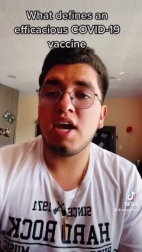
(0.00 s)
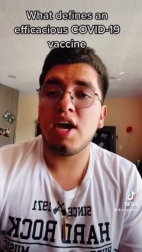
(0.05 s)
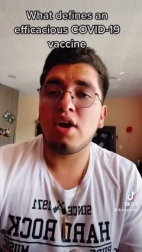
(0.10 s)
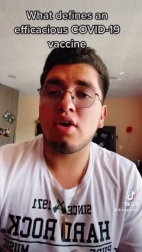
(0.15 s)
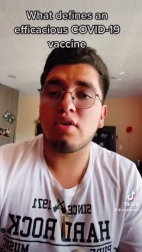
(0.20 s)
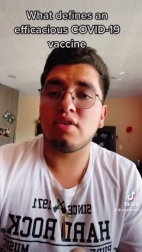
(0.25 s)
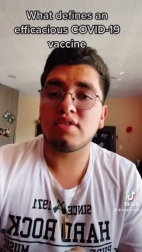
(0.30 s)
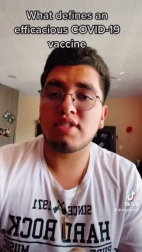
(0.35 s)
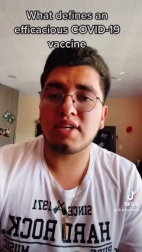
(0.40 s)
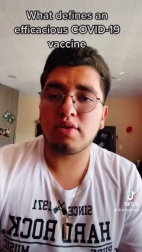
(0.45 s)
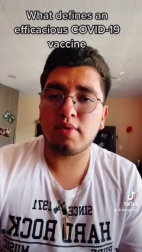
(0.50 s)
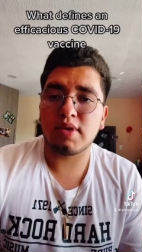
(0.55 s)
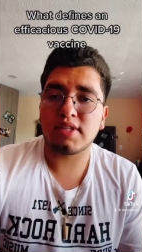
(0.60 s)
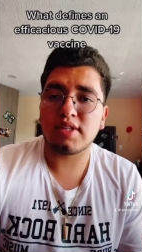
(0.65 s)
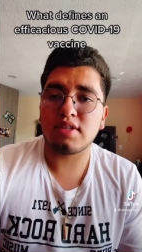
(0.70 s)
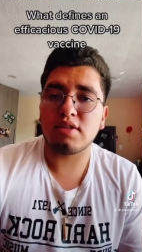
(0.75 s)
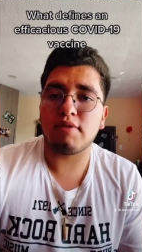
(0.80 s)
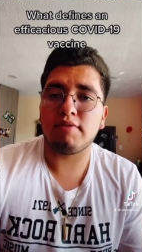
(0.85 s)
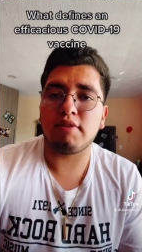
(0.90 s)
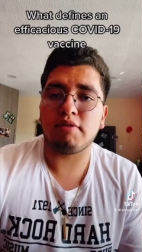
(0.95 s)

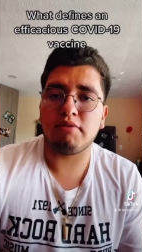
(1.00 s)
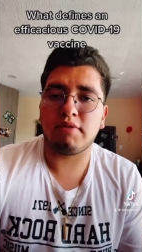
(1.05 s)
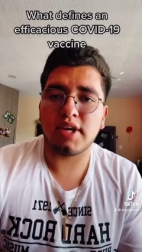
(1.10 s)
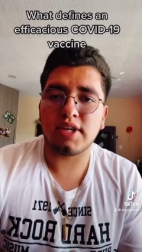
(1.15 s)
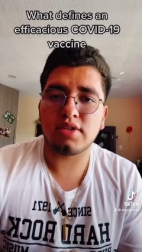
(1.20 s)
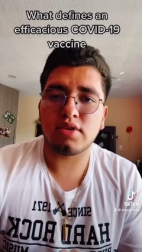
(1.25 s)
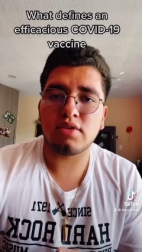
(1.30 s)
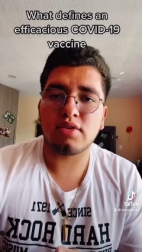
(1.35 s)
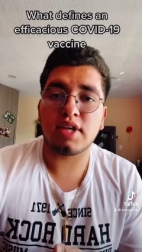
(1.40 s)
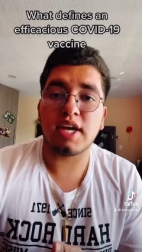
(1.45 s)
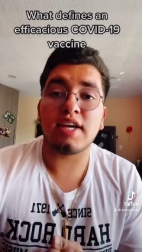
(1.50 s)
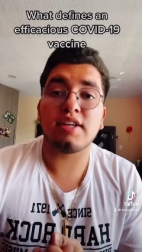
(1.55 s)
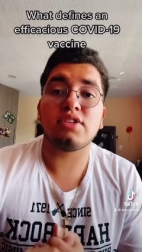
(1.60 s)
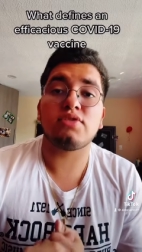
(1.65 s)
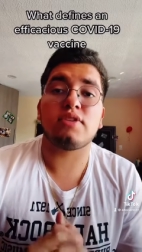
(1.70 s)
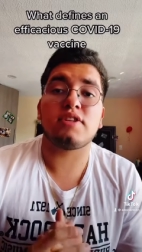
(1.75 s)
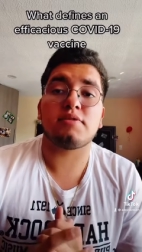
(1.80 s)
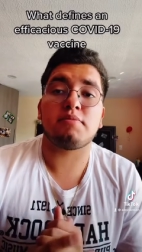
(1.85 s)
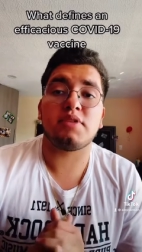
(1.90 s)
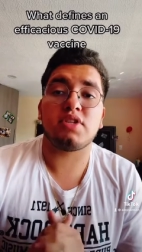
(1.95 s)
consequences of infection, and
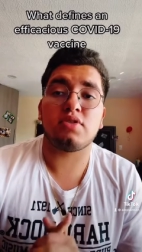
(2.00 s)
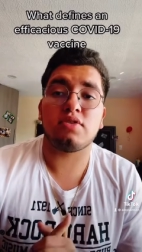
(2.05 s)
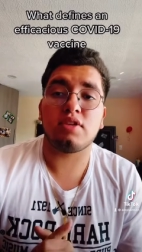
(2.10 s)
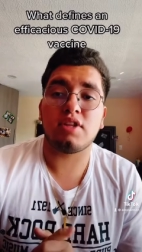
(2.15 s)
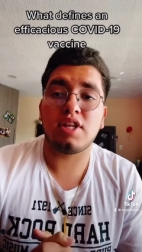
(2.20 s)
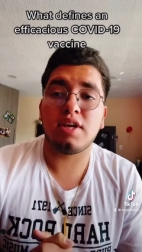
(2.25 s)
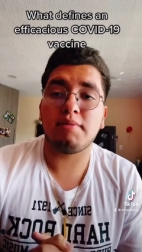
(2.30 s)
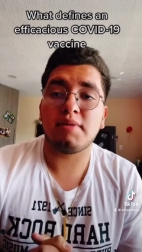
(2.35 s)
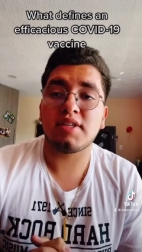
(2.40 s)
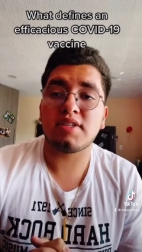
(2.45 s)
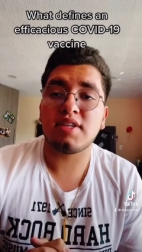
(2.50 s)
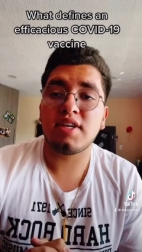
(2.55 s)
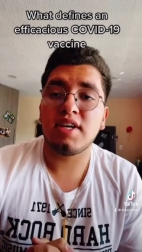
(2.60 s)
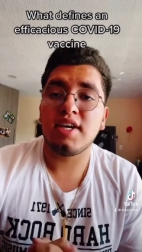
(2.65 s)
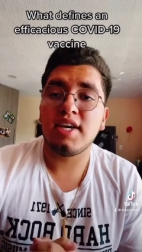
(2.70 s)
transmission dynamics.